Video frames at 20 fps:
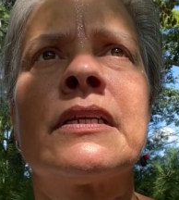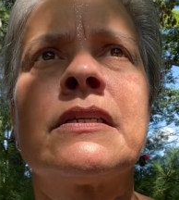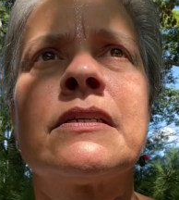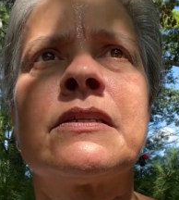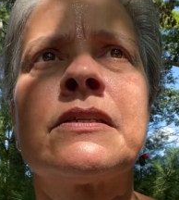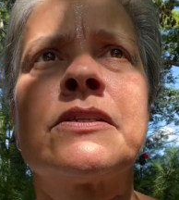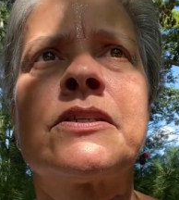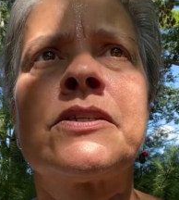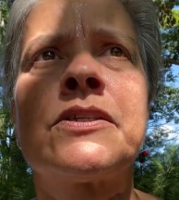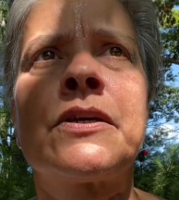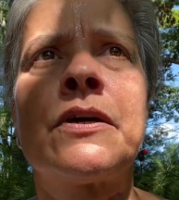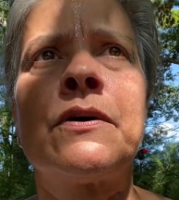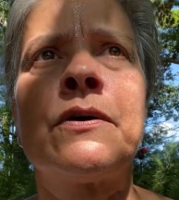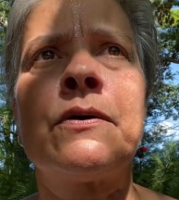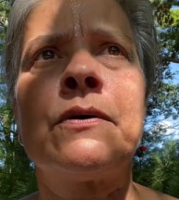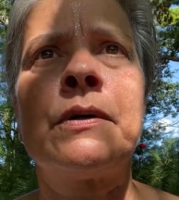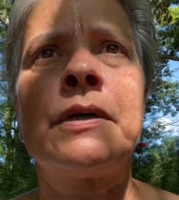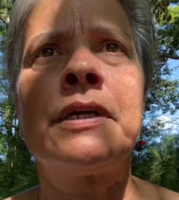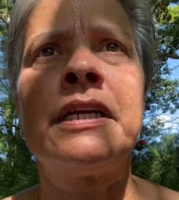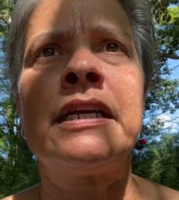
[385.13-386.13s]

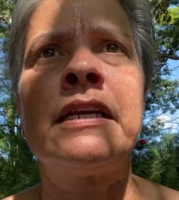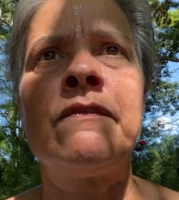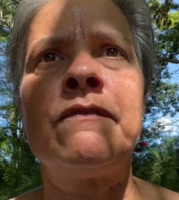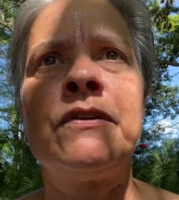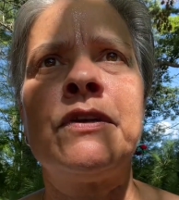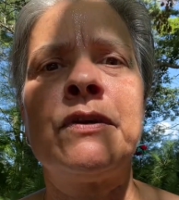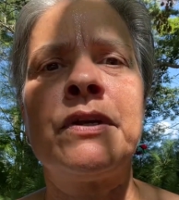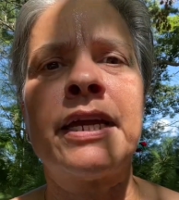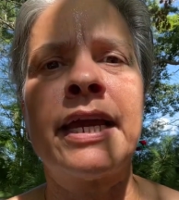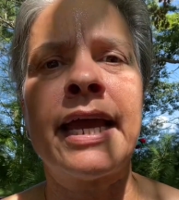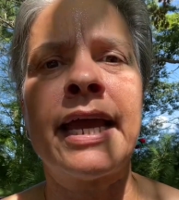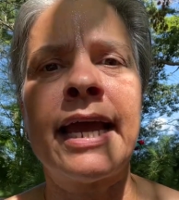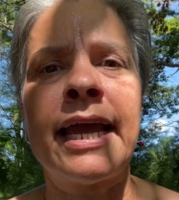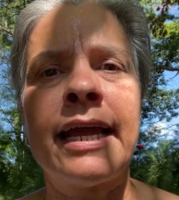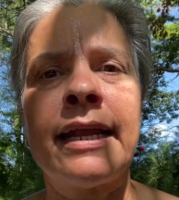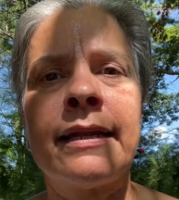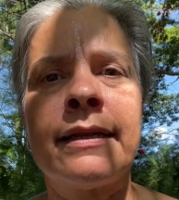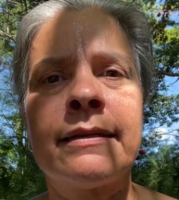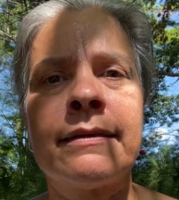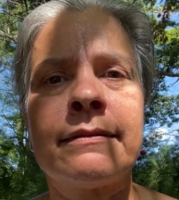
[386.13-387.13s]
So if you
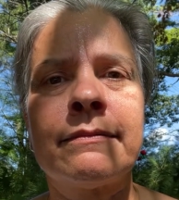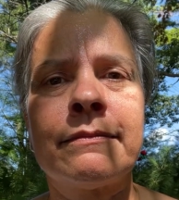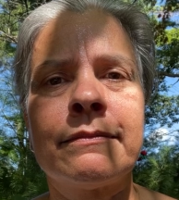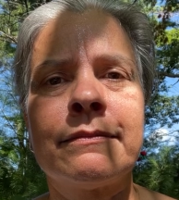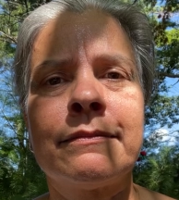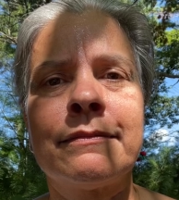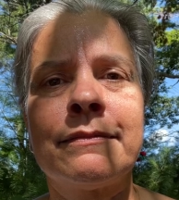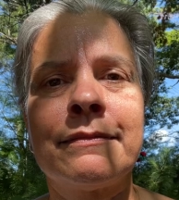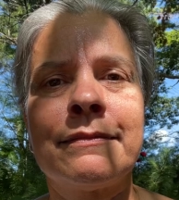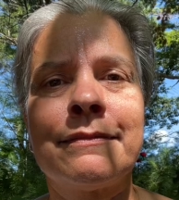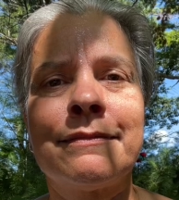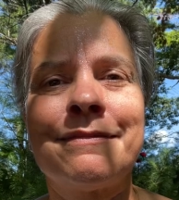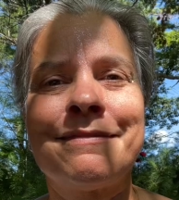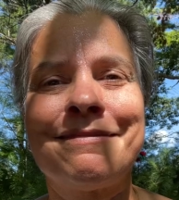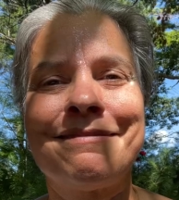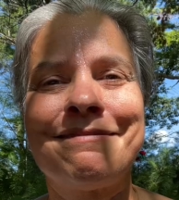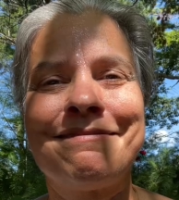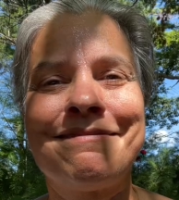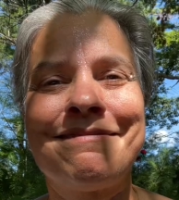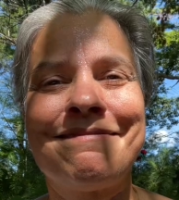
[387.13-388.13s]
can,
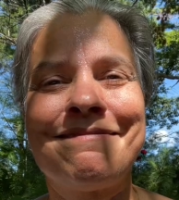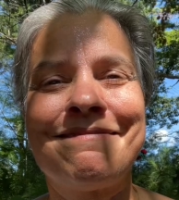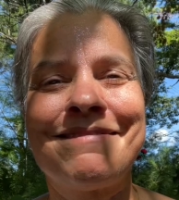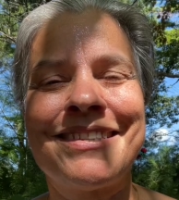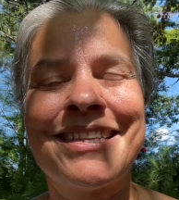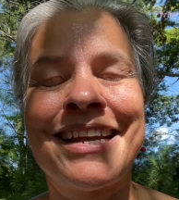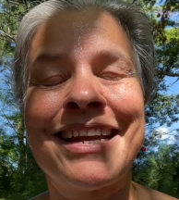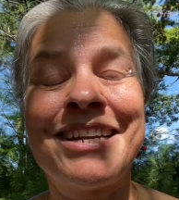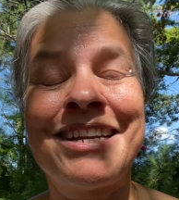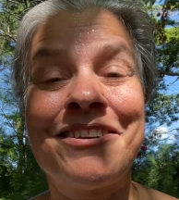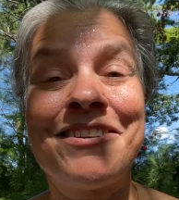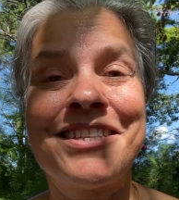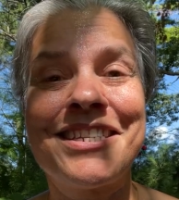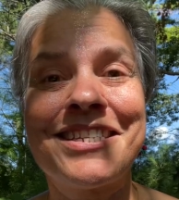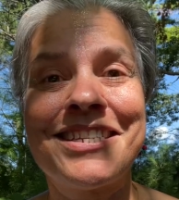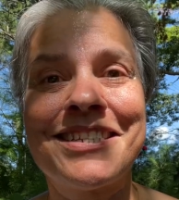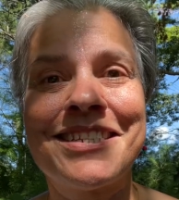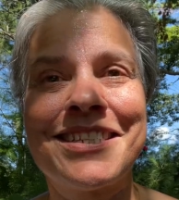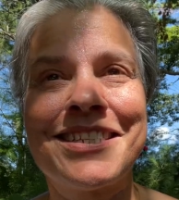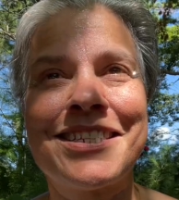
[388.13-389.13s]
I know this
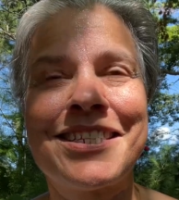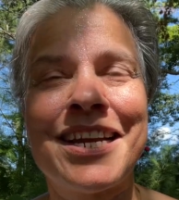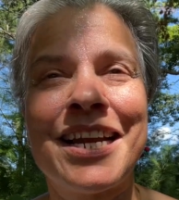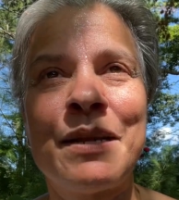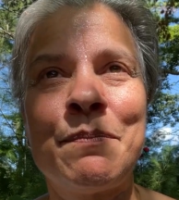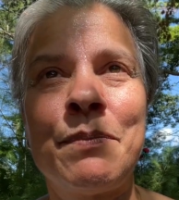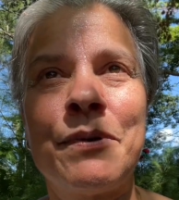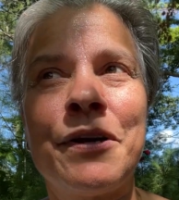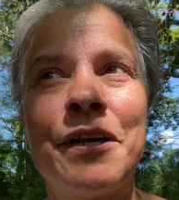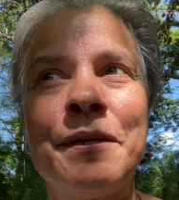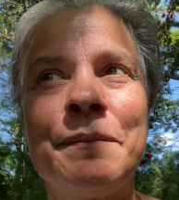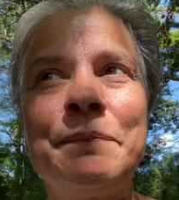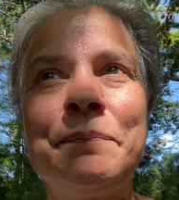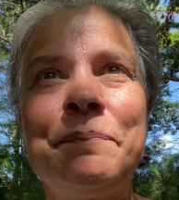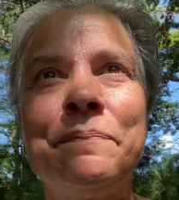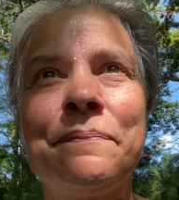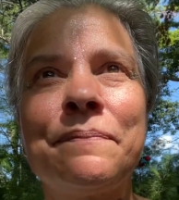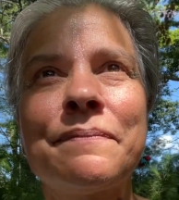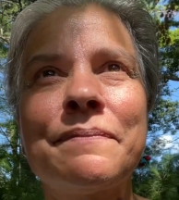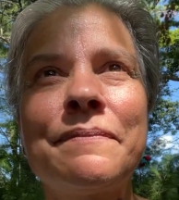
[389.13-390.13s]
is a sidebar
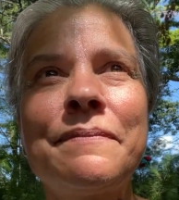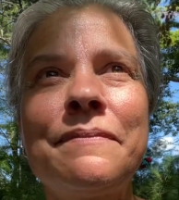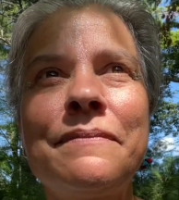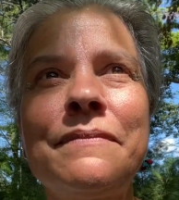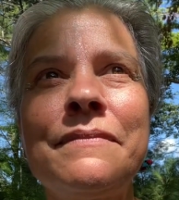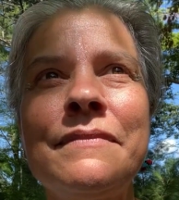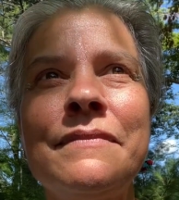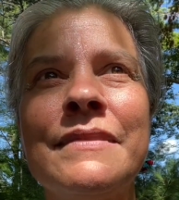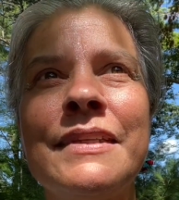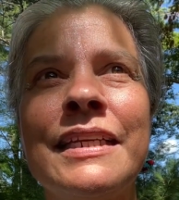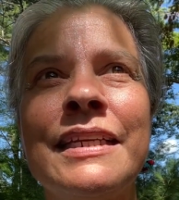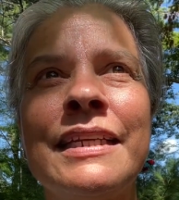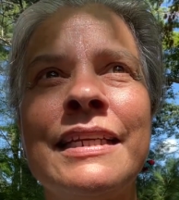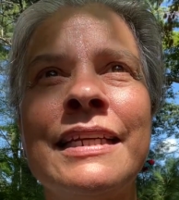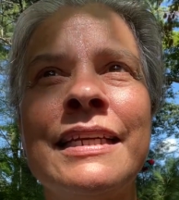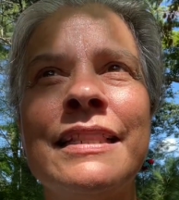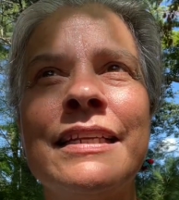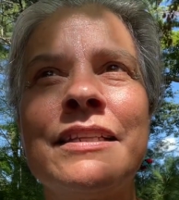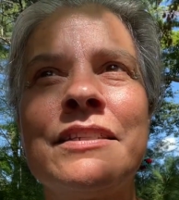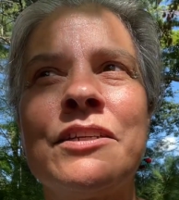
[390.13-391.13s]

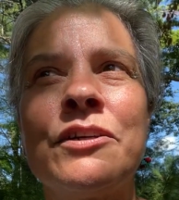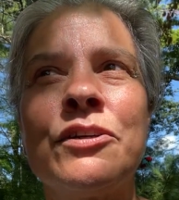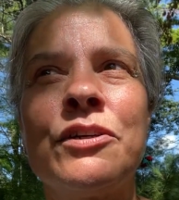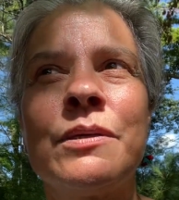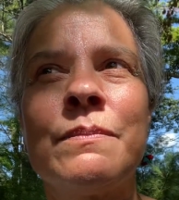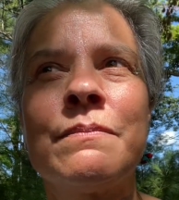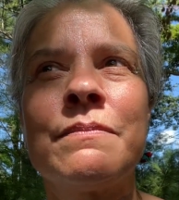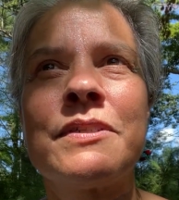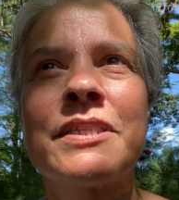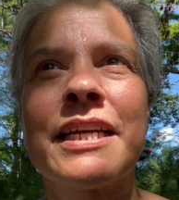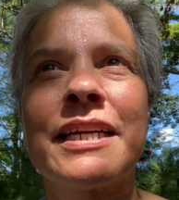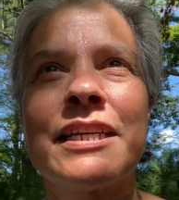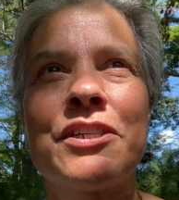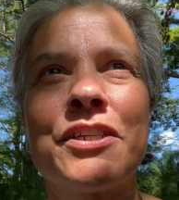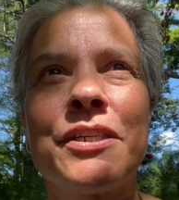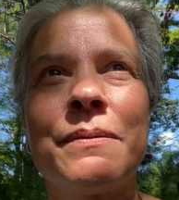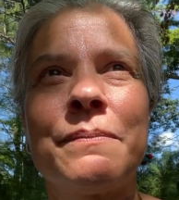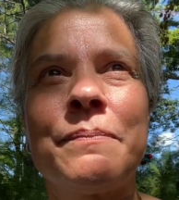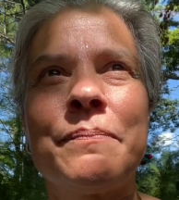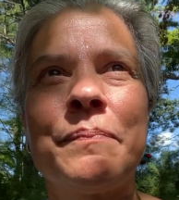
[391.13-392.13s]
in the totem
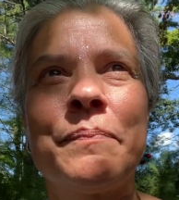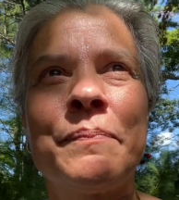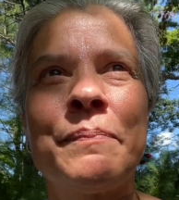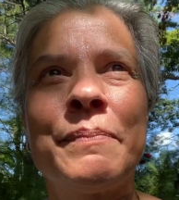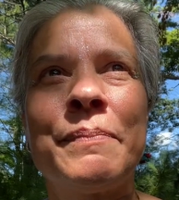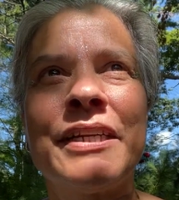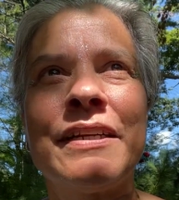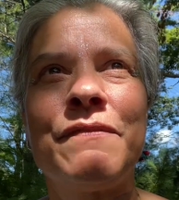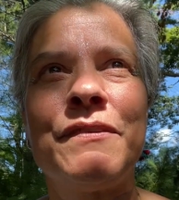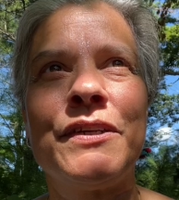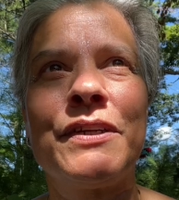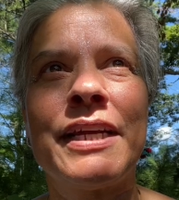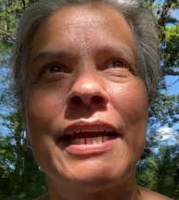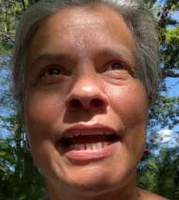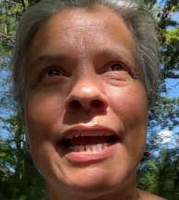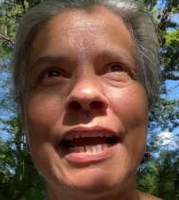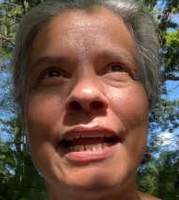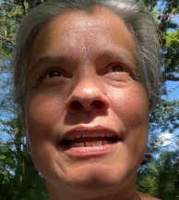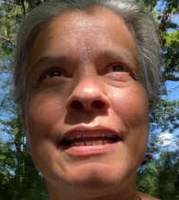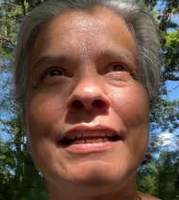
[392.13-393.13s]
section, but if you
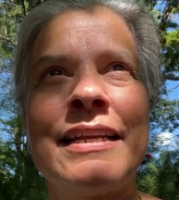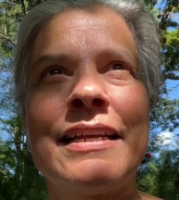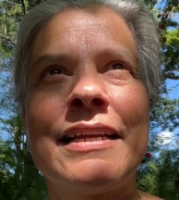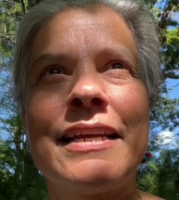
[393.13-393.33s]
can,